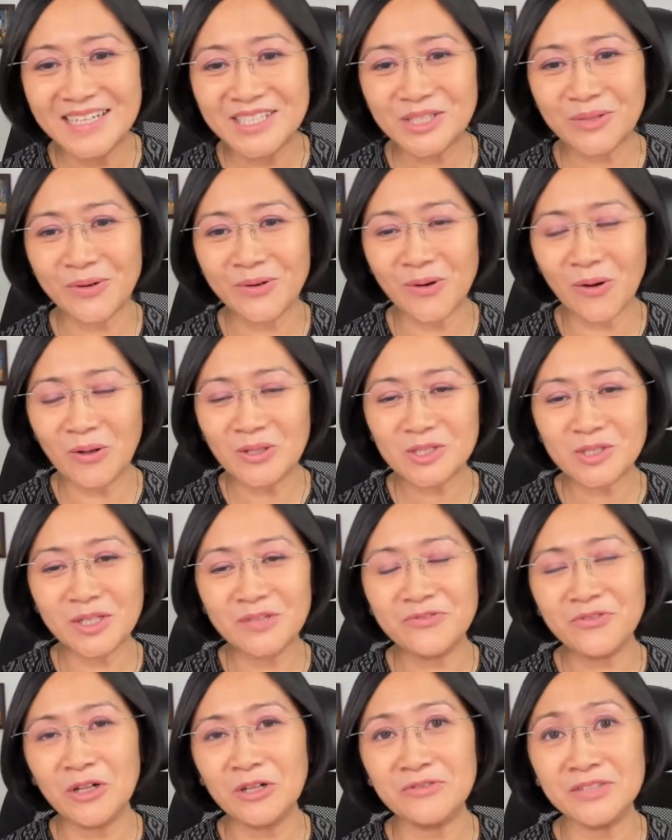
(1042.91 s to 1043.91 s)
so we're also
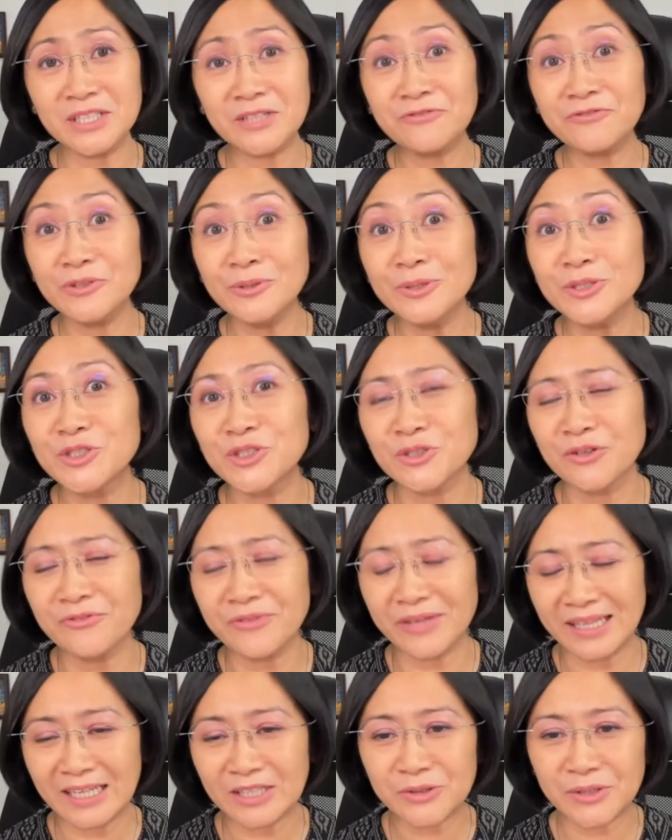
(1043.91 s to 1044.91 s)
involved in the future of
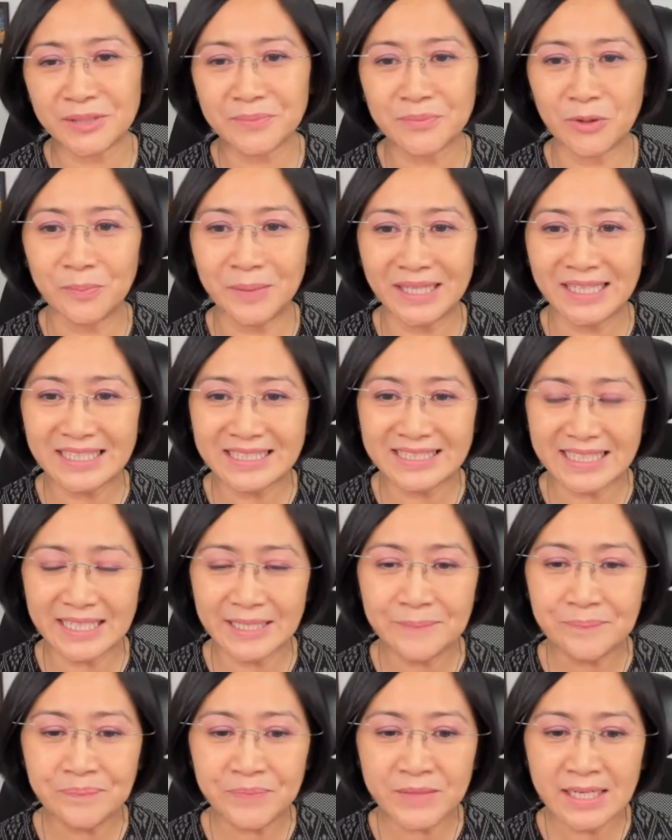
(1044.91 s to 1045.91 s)
electric
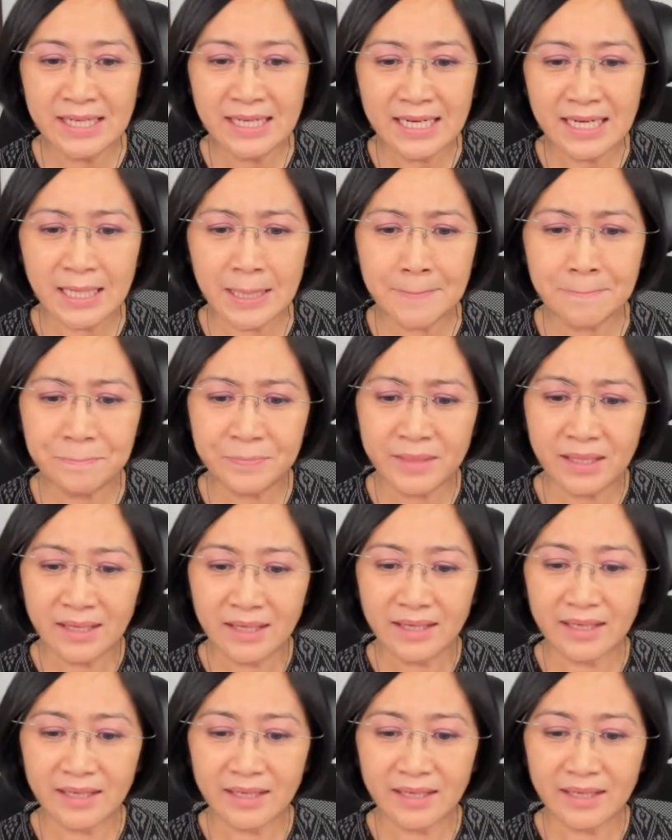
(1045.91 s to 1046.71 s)
mobility um,